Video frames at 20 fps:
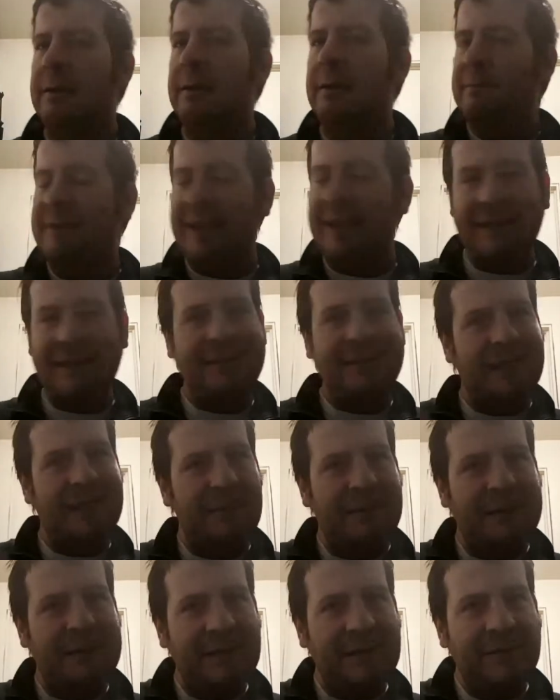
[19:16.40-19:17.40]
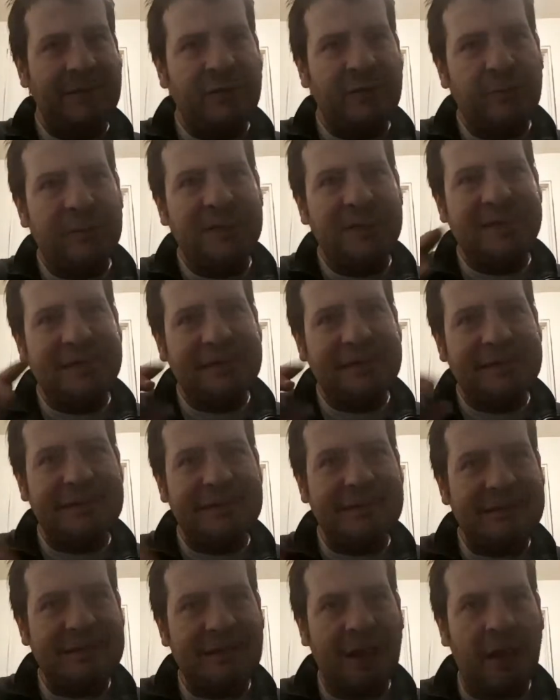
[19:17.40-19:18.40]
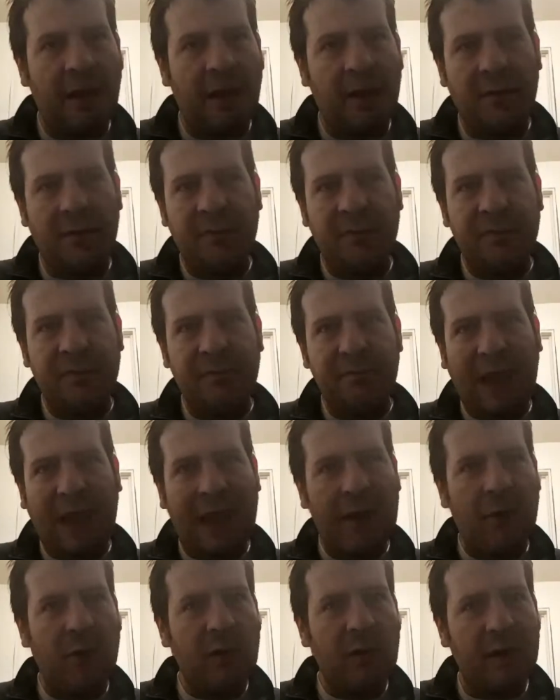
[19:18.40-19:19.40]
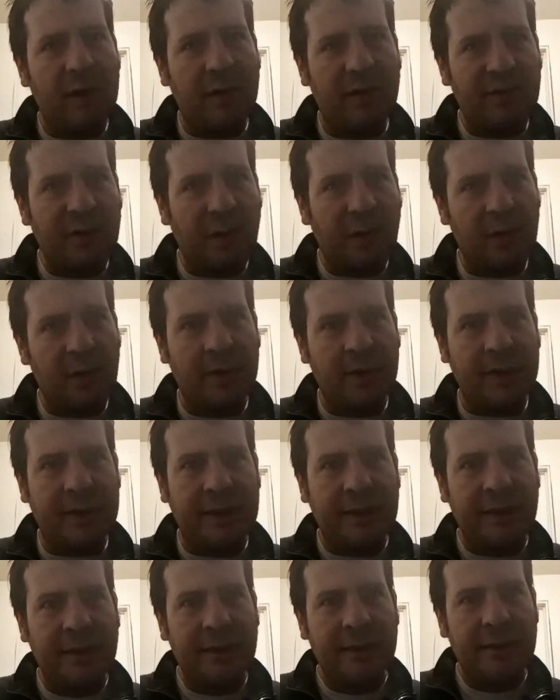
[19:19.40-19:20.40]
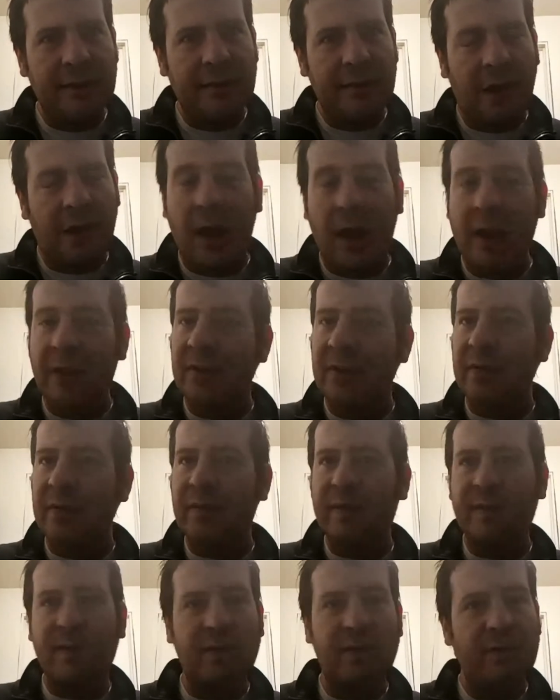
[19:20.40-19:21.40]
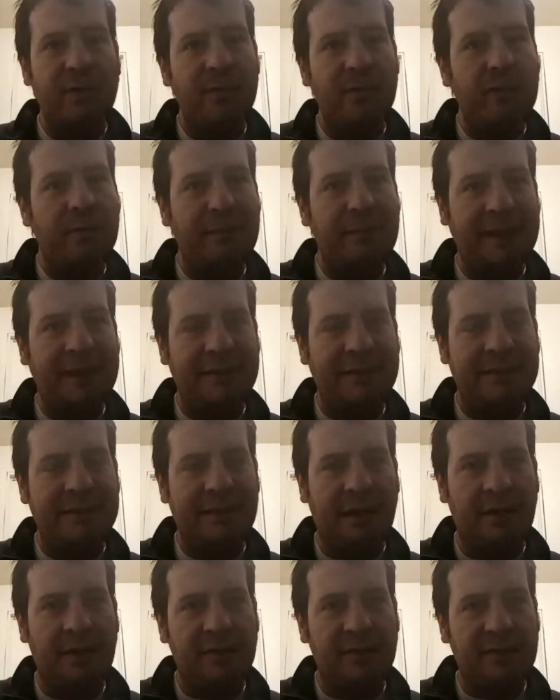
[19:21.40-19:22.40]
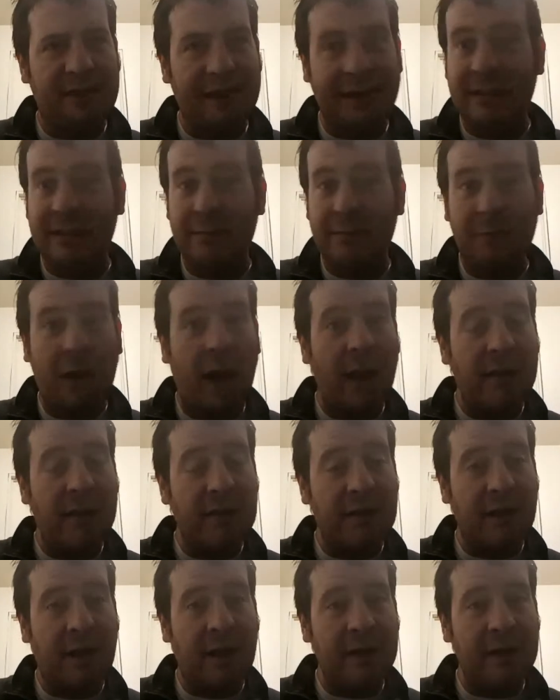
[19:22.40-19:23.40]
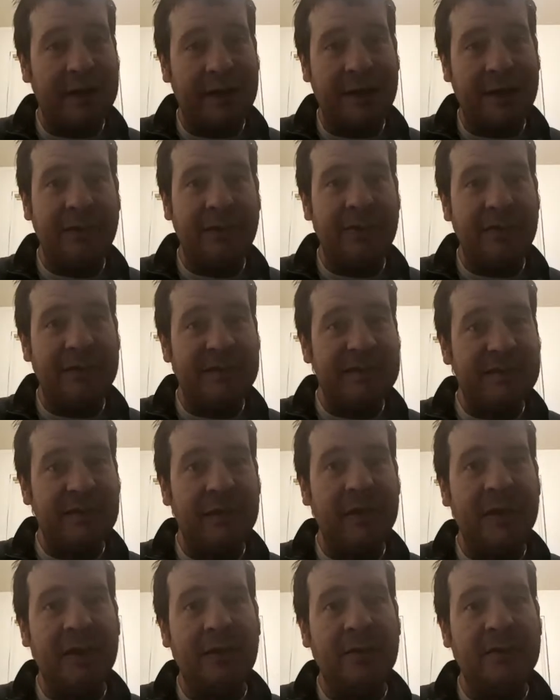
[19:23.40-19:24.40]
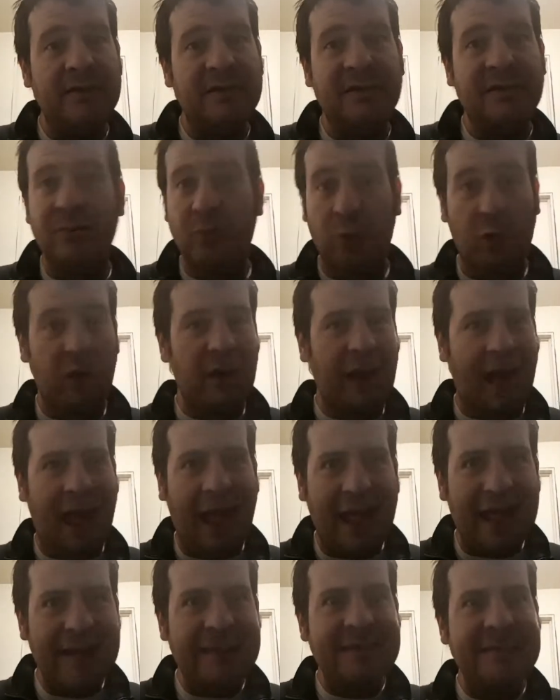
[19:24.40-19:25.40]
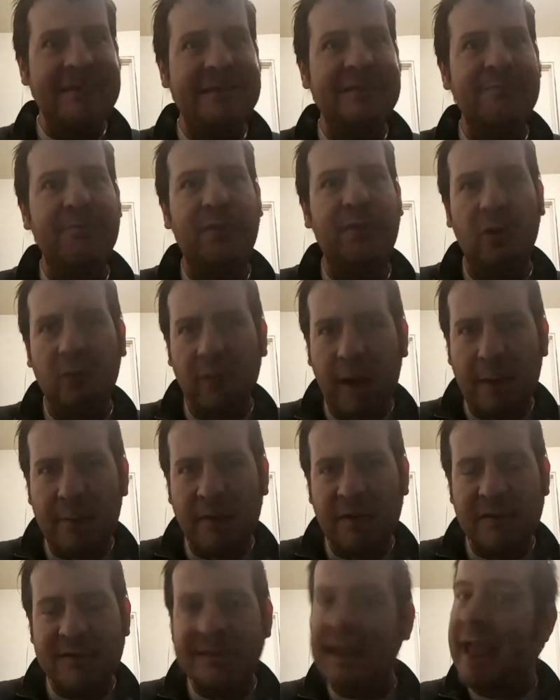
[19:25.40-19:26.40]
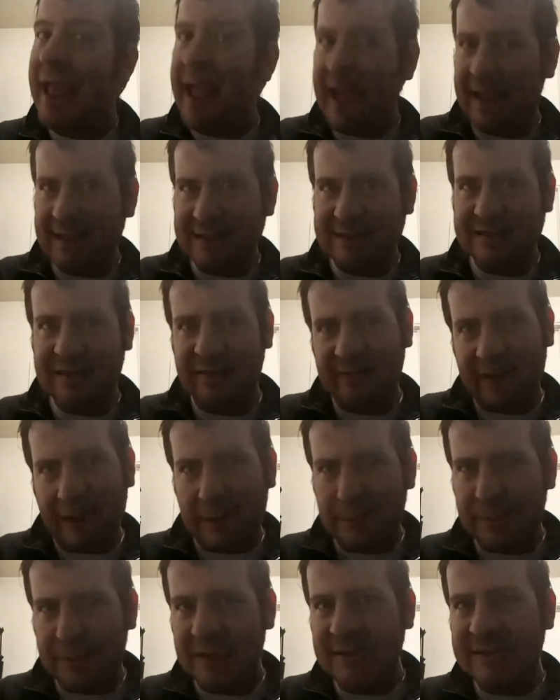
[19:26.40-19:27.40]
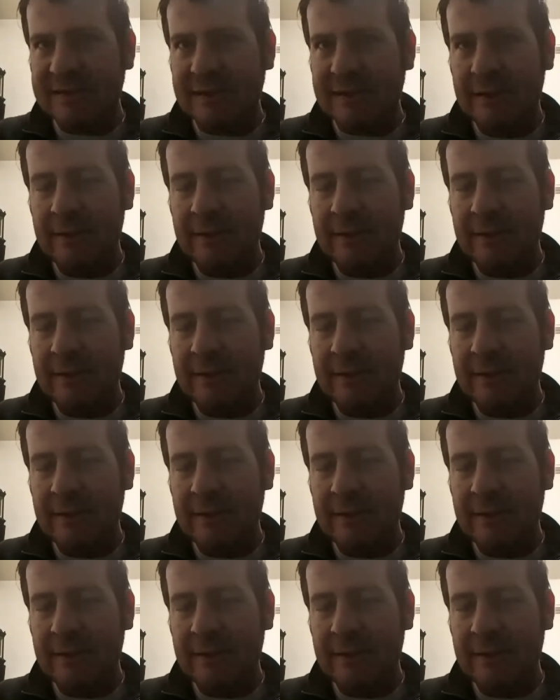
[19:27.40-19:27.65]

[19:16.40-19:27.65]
getting them into positions of power and authority, either through means of getting them hired on into studios to work as programmers, as developers,